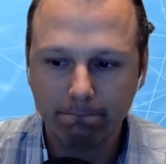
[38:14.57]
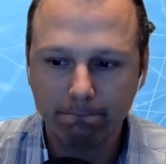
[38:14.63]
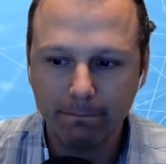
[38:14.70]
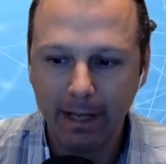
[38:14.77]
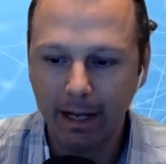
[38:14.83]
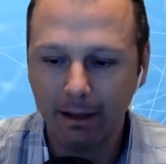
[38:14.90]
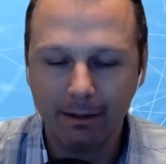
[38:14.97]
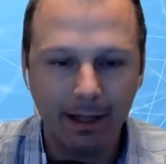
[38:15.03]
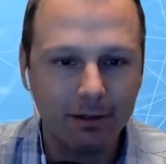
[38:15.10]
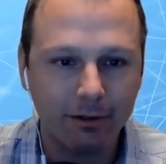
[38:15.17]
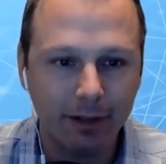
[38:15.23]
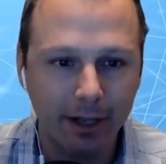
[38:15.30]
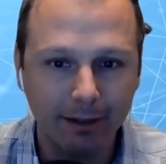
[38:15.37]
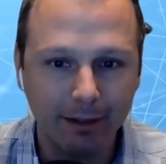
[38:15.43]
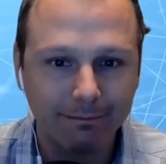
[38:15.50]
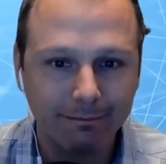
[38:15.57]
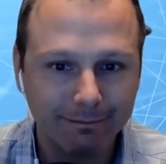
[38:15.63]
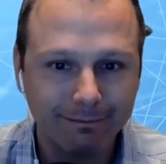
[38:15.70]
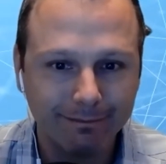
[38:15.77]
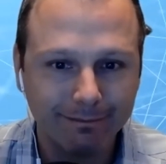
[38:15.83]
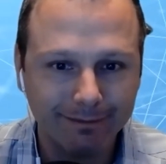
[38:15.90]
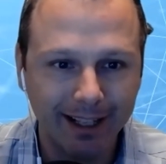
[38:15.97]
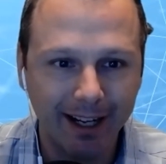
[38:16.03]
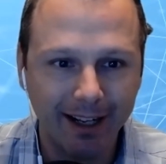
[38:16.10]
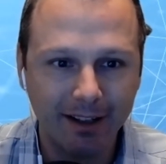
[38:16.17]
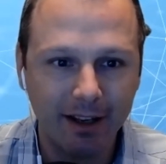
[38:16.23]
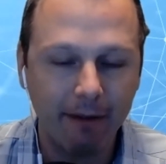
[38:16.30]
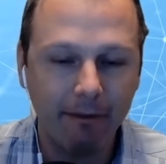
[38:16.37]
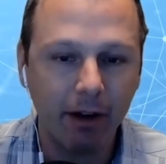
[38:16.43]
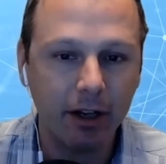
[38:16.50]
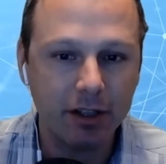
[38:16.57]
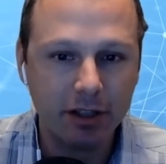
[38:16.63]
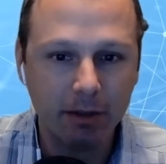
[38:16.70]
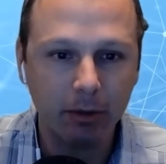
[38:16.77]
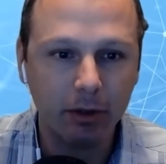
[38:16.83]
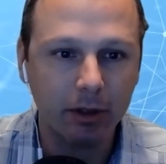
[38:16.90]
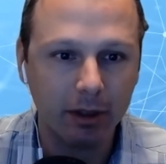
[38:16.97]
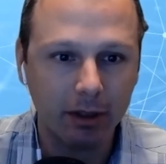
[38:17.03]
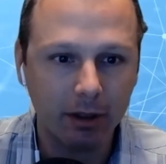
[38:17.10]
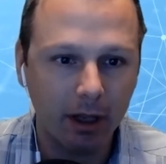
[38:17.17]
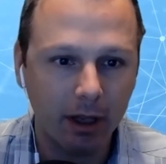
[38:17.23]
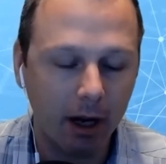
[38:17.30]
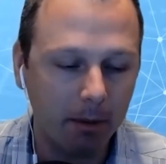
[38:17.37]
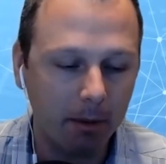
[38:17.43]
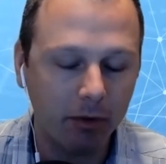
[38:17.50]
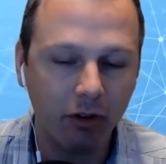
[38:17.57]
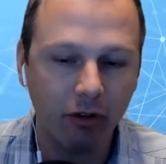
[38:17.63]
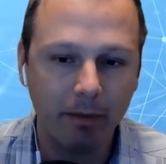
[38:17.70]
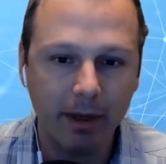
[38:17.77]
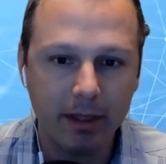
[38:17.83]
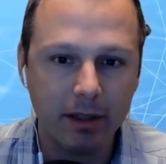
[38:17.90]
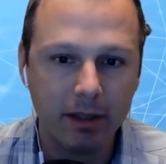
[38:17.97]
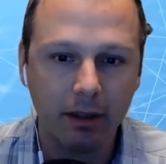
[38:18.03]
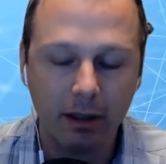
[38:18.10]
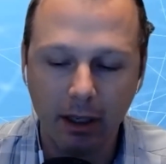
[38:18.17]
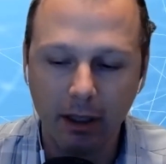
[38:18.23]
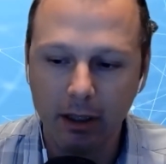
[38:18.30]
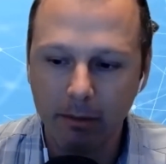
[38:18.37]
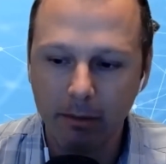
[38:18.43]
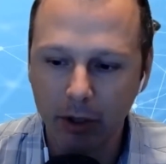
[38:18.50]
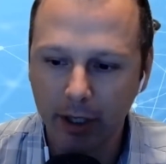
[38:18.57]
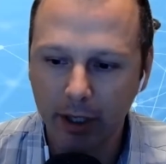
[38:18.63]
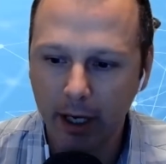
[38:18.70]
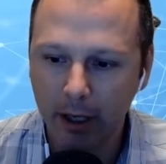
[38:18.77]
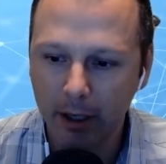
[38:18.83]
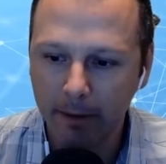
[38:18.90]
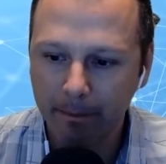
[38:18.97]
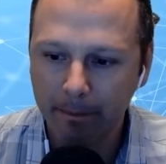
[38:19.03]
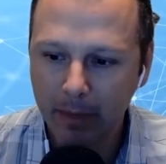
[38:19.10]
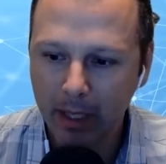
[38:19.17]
Yeah, that's great. And very similar improvements in Communicator.